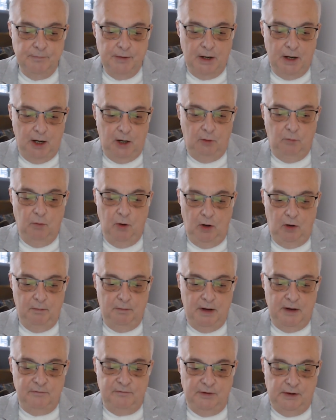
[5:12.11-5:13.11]
how well
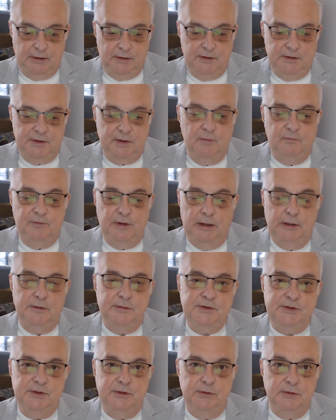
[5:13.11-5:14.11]
my fellow, fellow
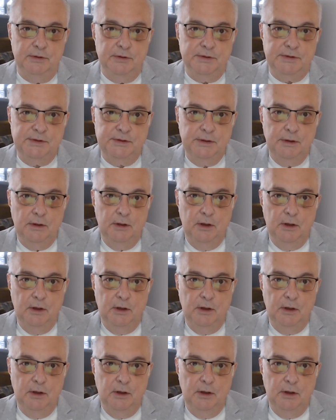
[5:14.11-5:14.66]
students